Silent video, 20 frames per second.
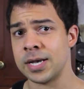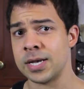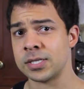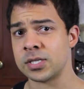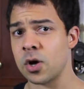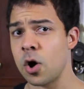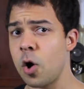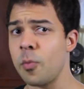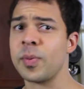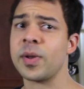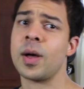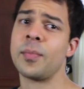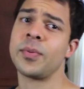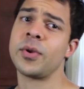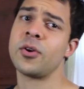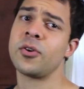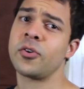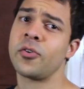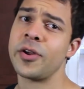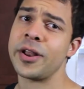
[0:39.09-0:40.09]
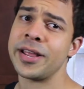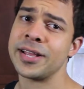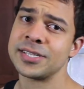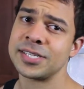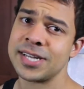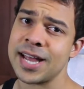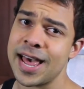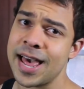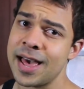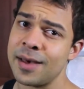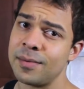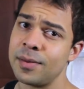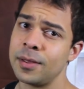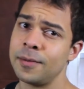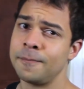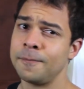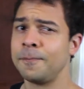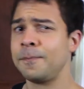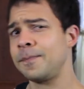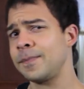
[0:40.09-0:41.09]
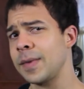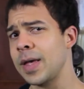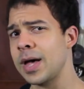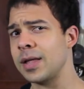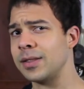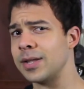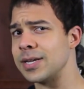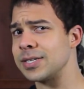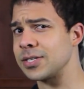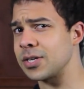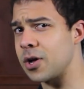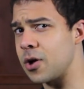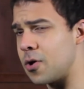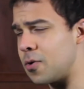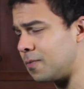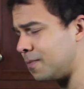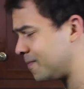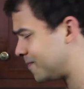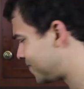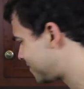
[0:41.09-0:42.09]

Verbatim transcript: So open up your ingredients tab, and let's go.